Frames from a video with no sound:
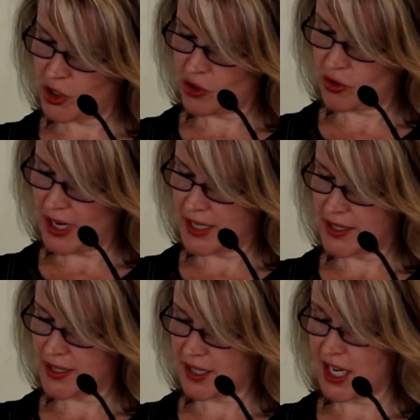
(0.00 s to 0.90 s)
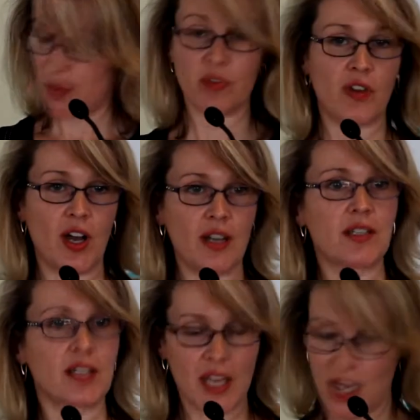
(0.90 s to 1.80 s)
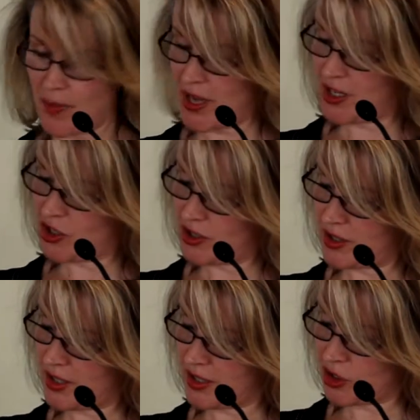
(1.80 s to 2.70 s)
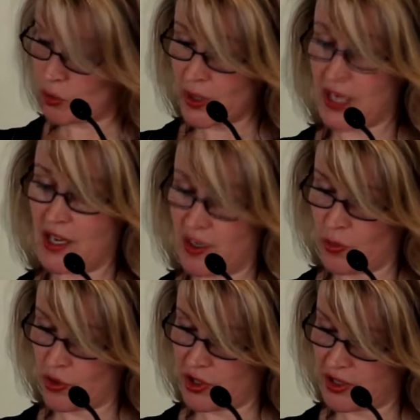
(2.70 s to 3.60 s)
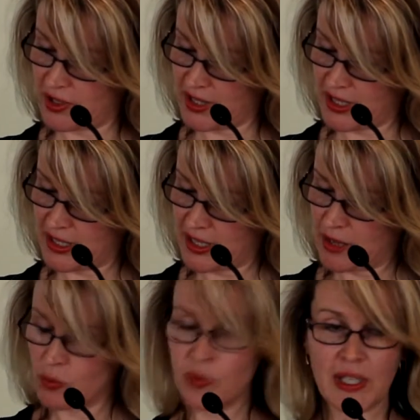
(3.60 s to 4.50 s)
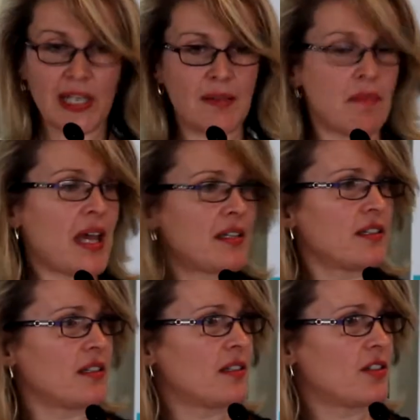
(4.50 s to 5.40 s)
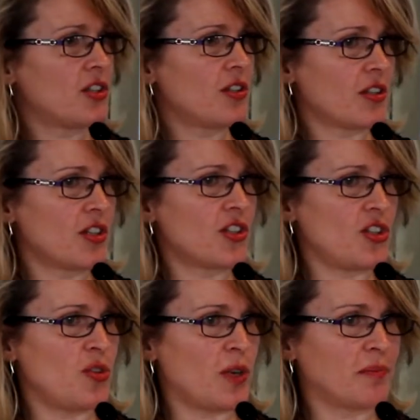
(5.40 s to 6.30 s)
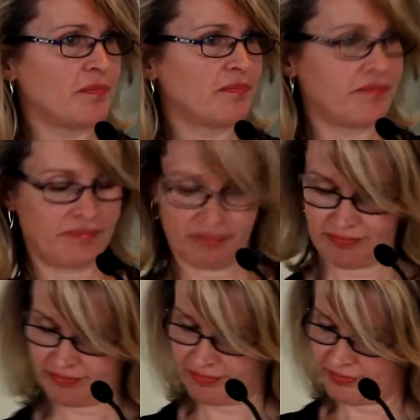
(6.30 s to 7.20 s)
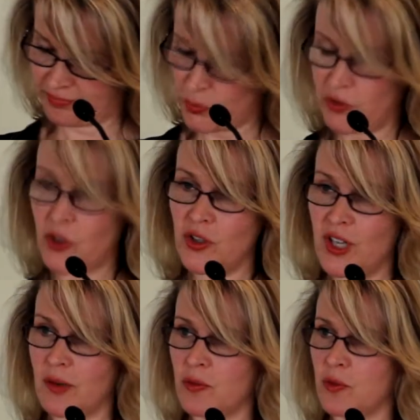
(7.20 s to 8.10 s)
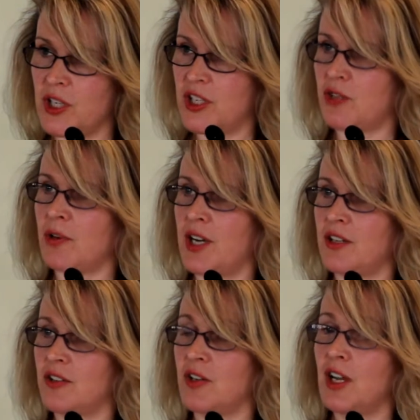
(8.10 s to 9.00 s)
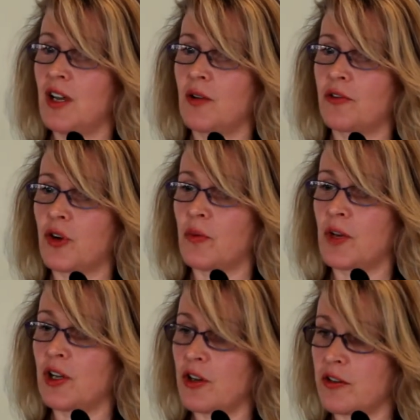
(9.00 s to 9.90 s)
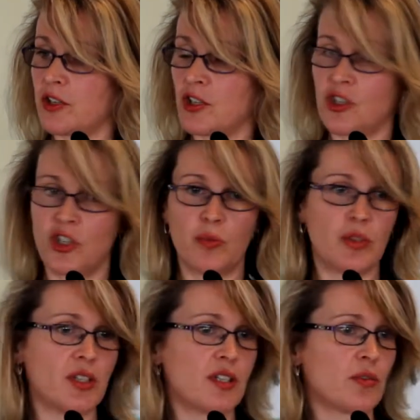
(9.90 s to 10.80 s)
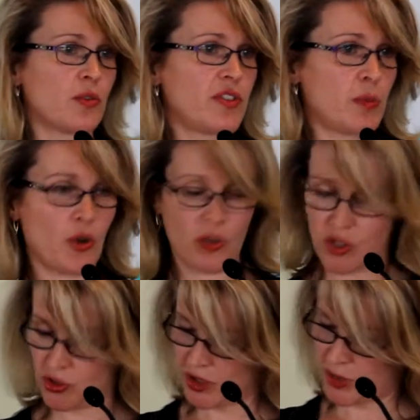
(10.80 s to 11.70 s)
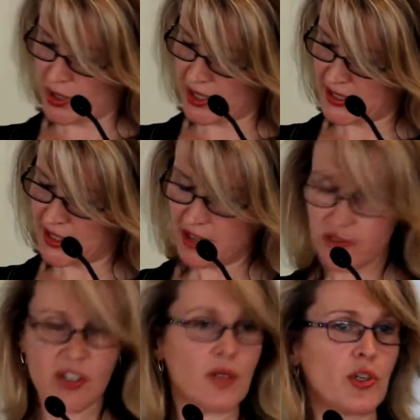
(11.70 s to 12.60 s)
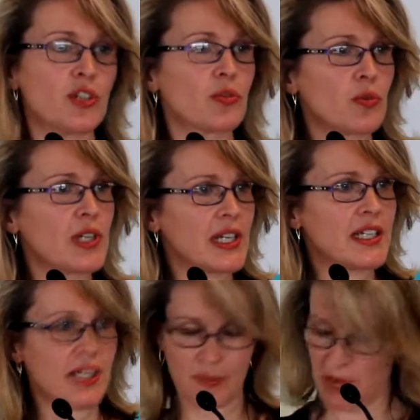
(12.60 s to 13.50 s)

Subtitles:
we do as care providers and care managers and direct care workers really matters to the consumer. We've heard that reiterated from a lot of the consumers that we've spoken to in the past. Everything we do really does